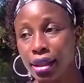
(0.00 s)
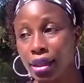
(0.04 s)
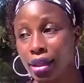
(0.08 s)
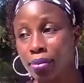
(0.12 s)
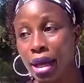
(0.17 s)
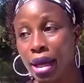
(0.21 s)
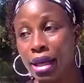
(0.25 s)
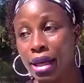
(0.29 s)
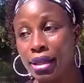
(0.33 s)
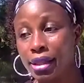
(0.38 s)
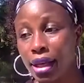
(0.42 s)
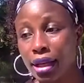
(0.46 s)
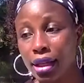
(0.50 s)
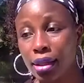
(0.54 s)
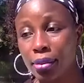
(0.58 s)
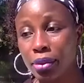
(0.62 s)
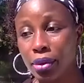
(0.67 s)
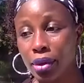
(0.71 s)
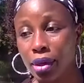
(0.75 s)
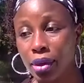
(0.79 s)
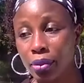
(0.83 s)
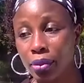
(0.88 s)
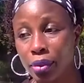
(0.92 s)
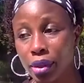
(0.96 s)
my second
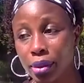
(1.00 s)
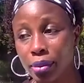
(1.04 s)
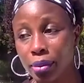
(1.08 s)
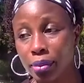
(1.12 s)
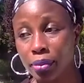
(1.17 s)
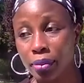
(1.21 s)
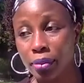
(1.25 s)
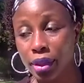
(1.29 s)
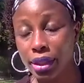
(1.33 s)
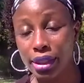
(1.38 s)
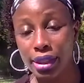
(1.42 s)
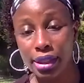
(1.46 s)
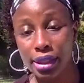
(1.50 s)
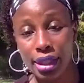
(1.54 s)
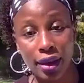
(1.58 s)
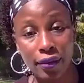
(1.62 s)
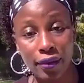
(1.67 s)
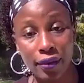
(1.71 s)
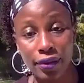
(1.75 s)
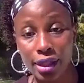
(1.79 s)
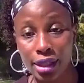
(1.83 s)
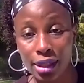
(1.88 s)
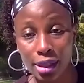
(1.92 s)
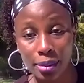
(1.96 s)
point would would
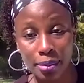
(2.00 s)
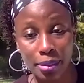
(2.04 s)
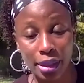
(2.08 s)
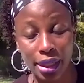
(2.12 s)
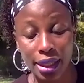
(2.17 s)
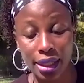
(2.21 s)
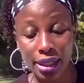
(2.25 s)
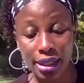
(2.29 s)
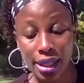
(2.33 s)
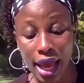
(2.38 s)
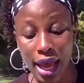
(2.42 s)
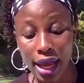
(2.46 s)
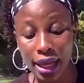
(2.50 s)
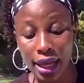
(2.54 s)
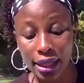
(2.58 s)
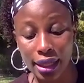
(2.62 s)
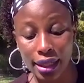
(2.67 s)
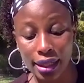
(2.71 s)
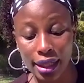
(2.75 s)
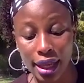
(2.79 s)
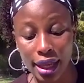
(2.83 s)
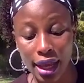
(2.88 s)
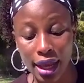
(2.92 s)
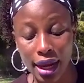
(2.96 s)
definitely be
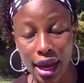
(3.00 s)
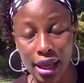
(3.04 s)
exactly that.